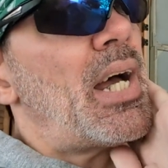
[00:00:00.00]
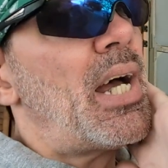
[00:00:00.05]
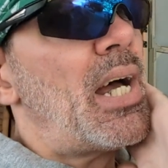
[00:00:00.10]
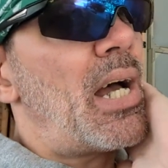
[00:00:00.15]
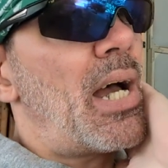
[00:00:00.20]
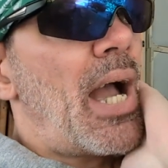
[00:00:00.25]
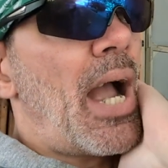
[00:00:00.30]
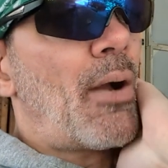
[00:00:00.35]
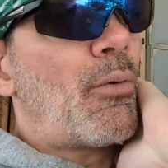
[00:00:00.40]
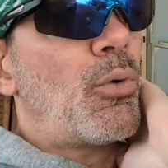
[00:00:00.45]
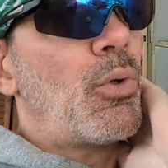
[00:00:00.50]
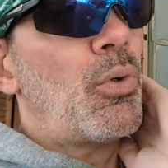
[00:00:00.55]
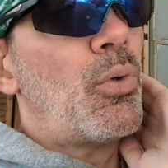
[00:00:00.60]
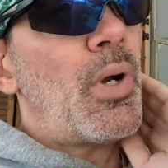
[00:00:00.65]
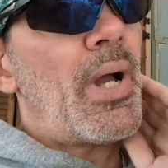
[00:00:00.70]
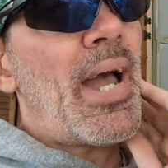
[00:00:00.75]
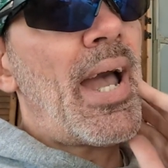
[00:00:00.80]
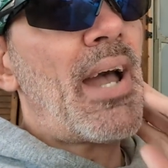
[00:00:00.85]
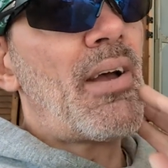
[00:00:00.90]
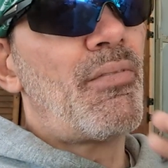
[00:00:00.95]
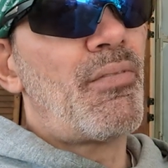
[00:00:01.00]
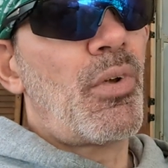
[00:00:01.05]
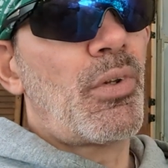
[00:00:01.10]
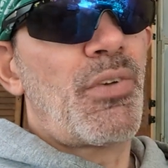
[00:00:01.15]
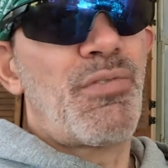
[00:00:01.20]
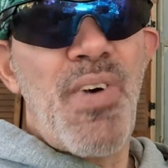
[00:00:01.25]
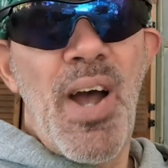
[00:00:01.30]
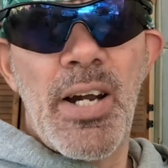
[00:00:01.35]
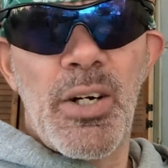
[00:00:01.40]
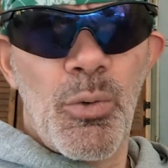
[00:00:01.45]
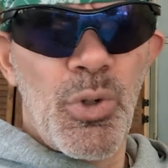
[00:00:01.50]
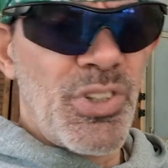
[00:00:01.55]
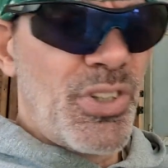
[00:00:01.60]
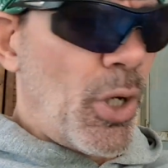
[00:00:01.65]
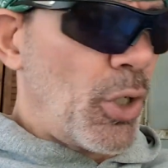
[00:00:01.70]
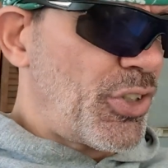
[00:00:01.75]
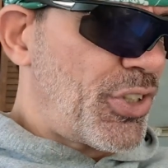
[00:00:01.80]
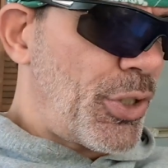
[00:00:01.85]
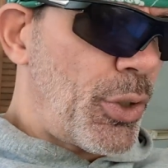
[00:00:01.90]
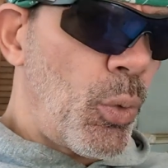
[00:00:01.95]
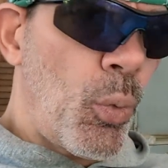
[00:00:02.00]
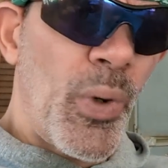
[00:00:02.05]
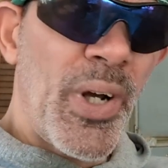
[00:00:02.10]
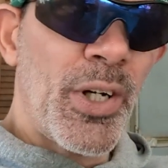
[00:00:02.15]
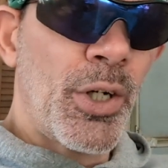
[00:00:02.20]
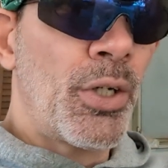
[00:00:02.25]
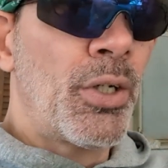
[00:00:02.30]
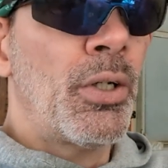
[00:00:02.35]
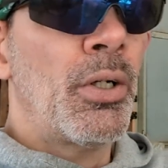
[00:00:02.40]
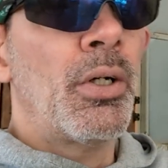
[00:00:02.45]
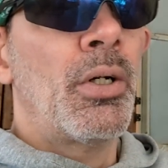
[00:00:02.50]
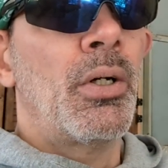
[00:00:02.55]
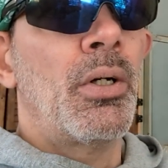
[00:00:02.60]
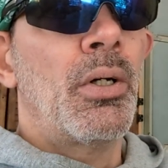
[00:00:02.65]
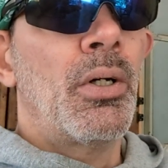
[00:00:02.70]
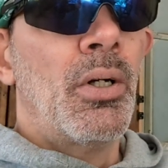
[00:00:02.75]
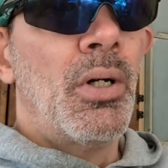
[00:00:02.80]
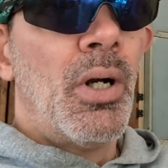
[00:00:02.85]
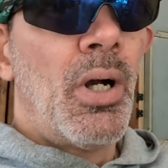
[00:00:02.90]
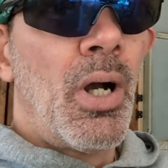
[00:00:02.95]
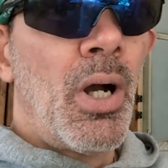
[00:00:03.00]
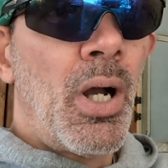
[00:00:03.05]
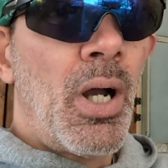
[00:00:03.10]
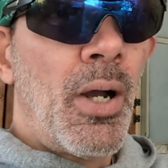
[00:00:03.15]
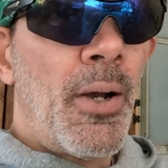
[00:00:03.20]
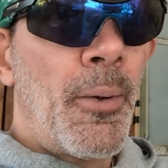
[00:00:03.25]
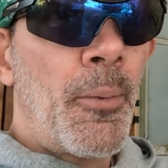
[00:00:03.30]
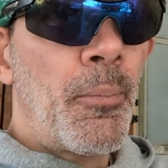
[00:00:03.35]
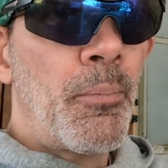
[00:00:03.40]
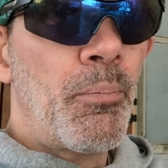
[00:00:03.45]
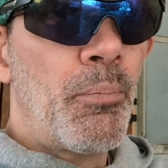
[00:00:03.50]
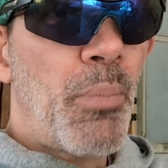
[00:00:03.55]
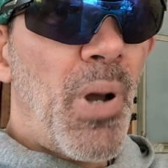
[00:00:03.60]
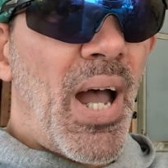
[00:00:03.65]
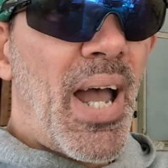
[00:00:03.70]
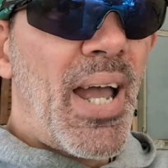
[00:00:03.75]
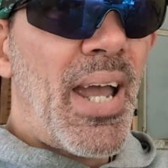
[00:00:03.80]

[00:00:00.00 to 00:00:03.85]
I will have the final results in the winter on